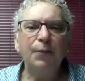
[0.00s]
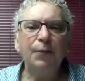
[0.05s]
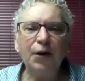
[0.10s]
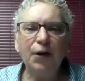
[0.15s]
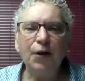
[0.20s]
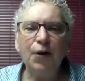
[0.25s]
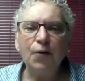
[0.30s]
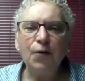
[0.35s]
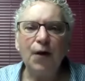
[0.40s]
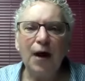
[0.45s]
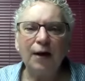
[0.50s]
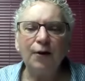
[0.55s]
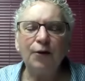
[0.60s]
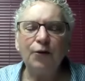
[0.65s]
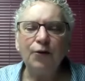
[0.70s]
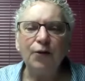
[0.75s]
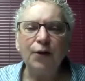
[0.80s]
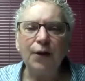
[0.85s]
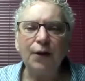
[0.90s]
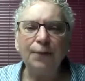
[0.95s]
But, you know,
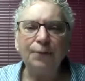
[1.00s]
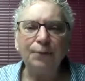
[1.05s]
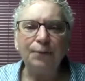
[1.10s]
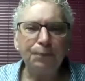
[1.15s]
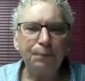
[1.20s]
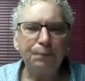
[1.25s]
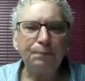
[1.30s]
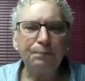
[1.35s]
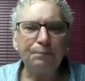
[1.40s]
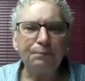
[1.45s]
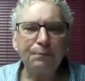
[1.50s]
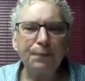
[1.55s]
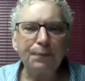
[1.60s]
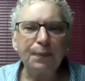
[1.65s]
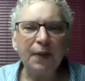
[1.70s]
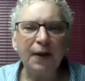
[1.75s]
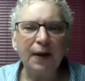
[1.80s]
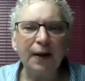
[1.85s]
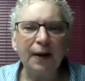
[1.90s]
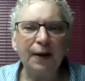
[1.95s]
actually,
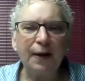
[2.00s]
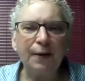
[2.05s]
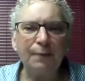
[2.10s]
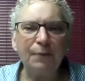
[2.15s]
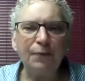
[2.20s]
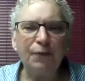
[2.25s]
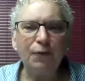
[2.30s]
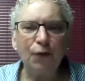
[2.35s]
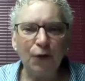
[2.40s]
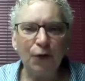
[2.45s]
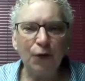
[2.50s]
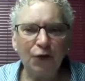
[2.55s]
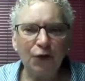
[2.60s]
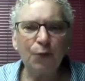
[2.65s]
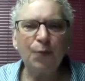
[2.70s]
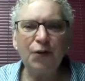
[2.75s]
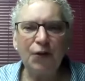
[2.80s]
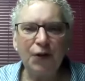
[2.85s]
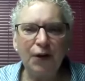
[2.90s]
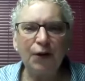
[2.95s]
for
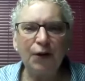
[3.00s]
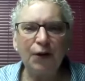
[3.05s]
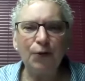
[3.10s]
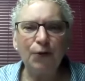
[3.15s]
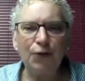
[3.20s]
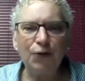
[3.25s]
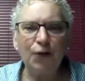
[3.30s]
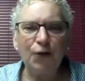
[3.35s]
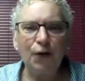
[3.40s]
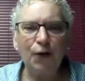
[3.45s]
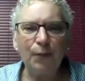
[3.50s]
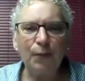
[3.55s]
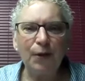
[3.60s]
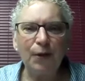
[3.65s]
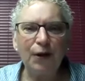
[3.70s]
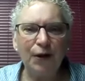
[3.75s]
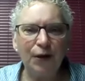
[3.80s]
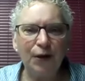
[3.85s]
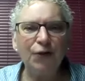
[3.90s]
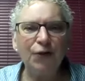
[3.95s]
this particular psalm,
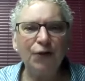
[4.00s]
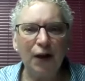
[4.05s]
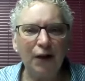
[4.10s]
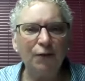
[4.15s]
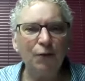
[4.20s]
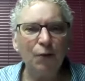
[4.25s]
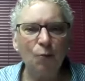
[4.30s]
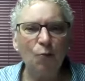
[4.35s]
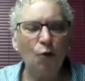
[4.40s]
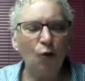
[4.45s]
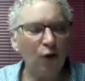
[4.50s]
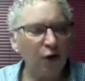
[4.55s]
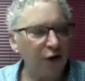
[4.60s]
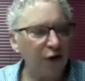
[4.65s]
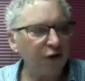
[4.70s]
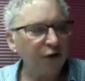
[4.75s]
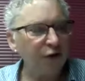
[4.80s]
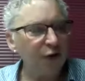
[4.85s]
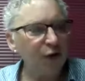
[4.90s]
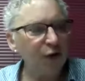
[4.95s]
it is kind of
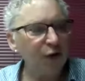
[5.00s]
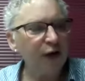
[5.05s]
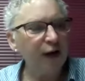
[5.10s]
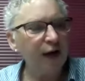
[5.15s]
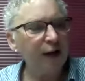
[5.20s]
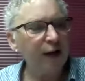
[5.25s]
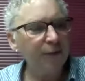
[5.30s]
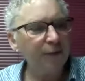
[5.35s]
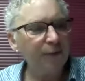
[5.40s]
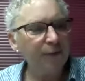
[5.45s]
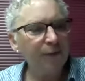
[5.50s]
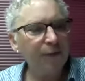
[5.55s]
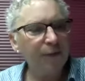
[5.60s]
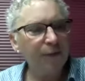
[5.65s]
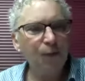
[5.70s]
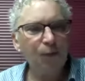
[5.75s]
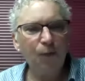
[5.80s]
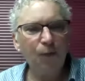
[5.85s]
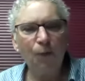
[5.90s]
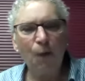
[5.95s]
important to look at
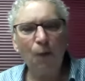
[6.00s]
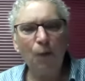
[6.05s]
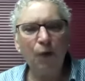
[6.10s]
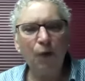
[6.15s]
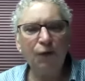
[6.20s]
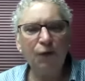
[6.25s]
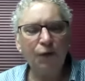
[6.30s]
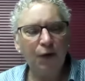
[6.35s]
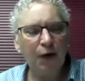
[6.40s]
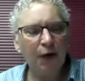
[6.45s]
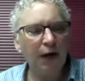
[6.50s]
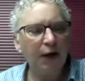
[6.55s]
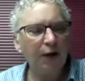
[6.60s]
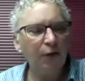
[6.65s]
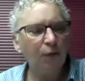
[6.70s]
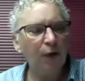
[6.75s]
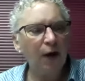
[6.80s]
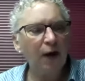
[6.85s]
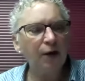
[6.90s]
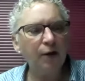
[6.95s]
what we
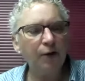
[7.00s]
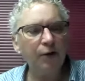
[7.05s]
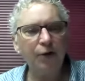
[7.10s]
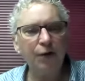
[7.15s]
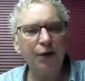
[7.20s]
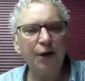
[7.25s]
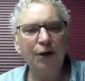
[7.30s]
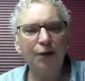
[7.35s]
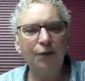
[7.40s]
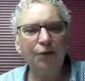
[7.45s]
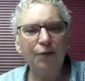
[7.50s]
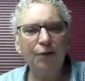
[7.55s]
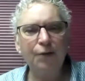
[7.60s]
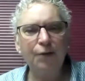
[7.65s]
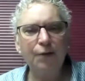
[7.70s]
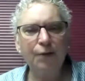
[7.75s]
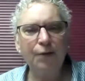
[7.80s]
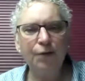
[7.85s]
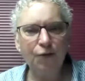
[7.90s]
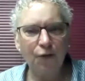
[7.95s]
find right underneath
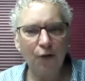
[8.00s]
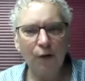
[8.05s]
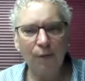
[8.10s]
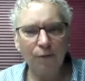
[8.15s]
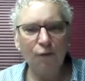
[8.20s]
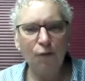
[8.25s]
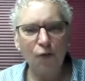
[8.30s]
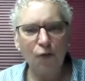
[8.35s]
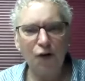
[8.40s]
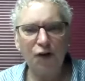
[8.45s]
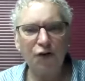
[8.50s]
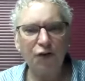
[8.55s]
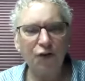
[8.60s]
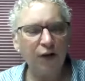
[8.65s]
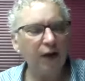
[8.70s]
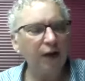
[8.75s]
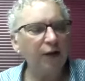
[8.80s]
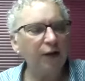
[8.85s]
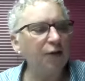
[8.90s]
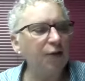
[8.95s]
Psalm
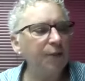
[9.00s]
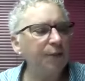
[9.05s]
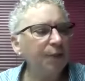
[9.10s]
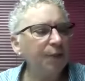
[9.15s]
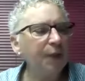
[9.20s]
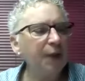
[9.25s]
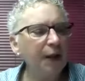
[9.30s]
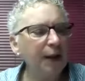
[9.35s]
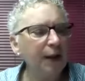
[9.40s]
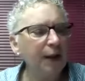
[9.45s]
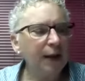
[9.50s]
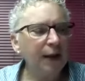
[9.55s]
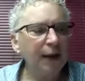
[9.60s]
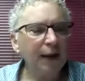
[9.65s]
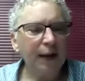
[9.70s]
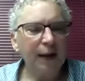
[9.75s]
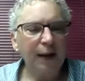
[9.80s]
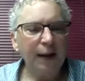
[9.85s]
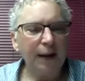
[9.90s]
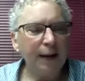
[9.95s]
46.
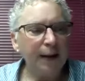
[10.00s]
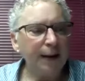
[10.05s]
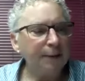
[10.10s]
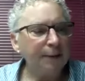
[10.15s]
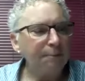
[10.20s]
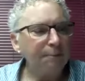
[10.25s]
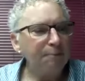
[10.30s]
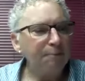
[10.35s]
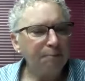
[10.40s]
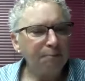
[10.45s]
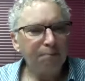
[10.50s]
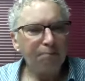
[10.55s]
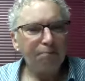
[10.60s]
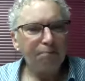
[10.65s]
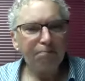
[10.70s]
In